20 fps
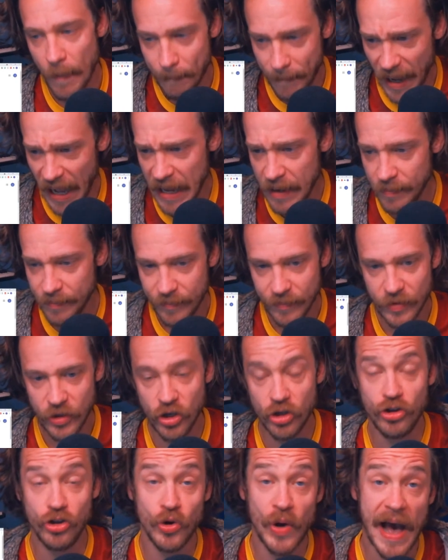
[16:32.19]
But
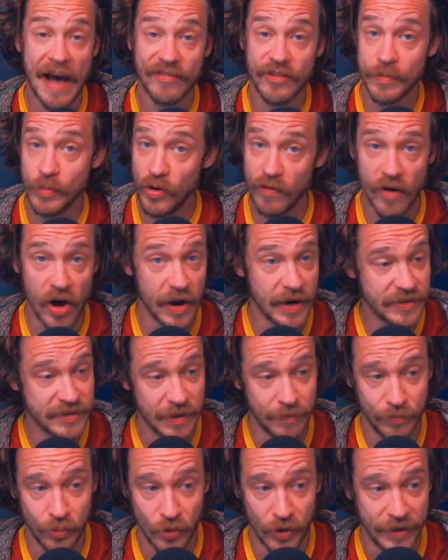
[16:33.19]
you do have to move on at
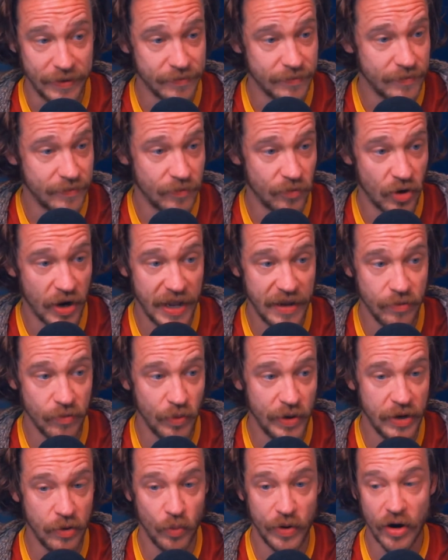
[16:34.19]
some point, right?
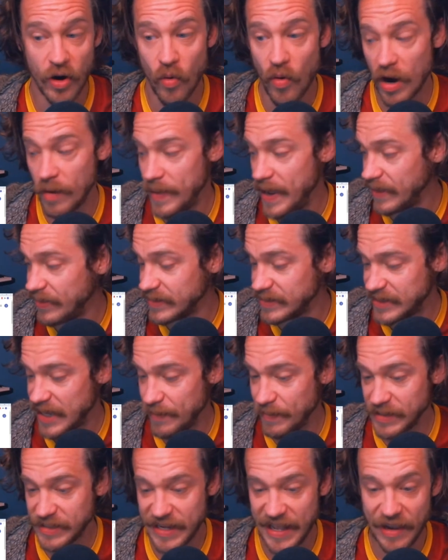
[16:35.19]
We don't want to make the
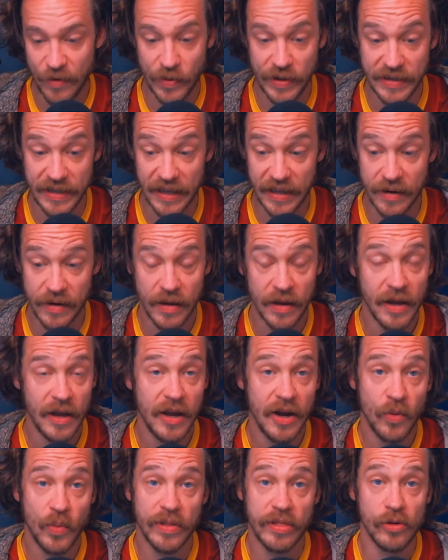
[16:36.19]
same mistake we did
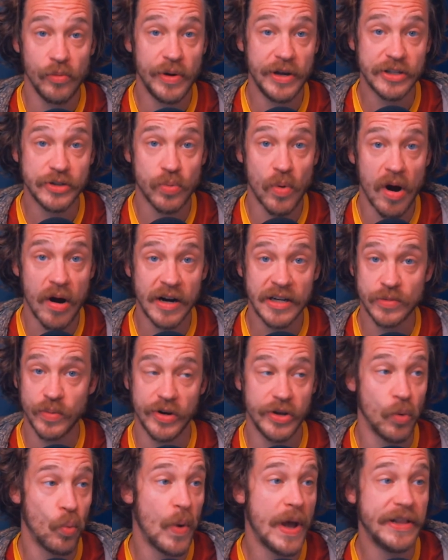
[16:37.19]
with Luis Suarez,
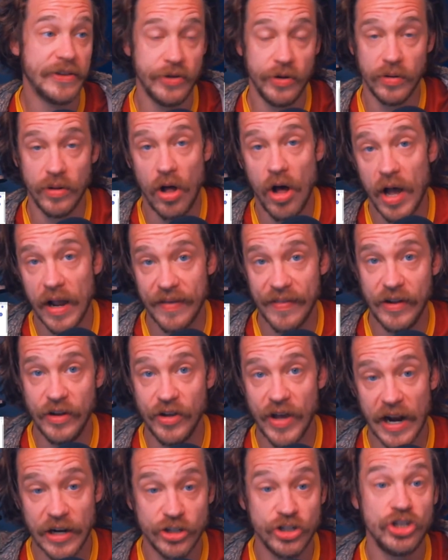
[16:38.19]
where you wait too long and then
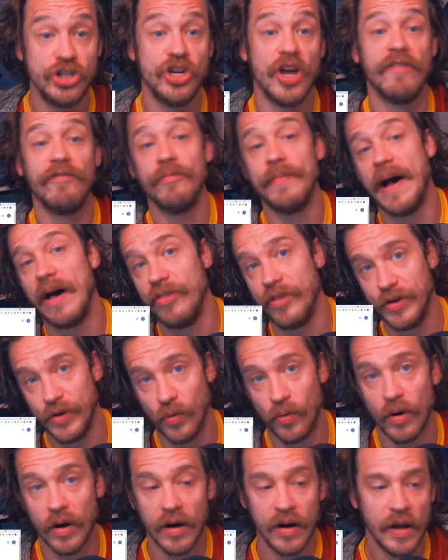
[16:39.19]
you got to shove them out the
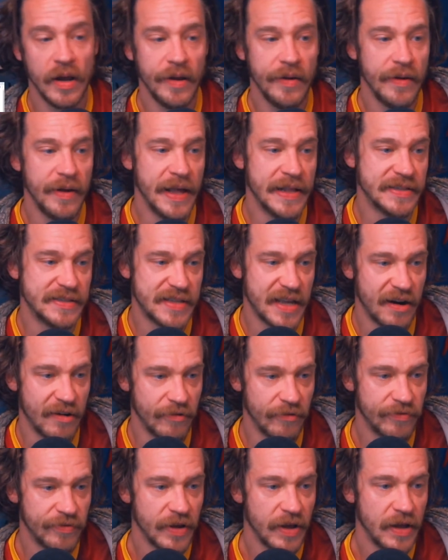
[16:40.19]
door instead
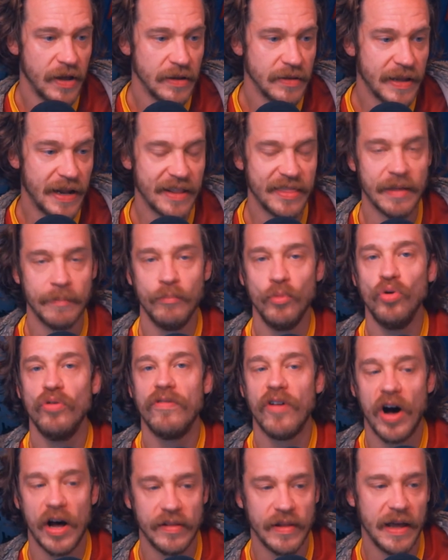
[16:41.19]
of letting them
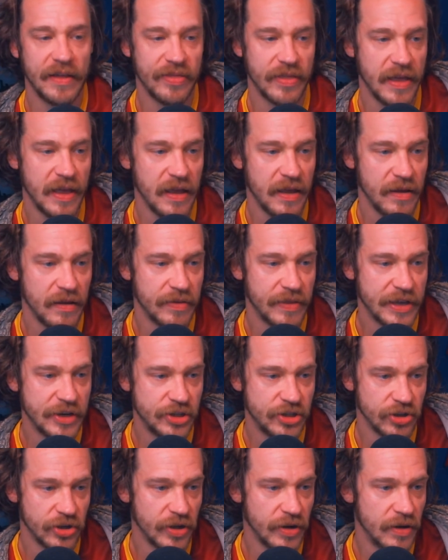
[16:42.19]
move on like they
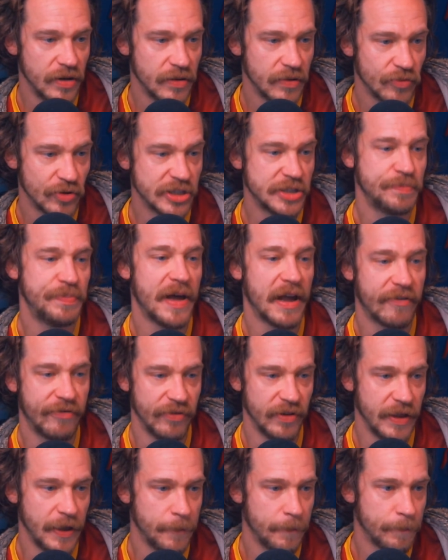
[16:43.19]
should
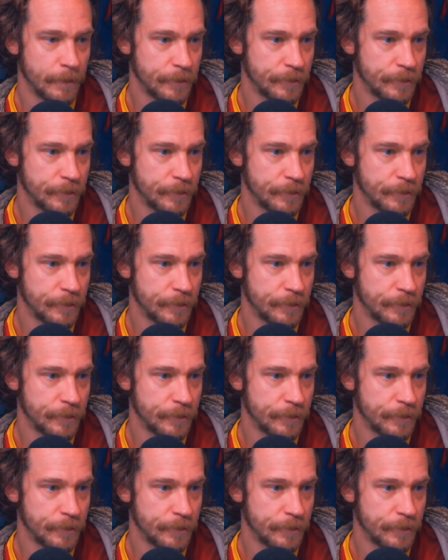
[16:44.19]
respectfully.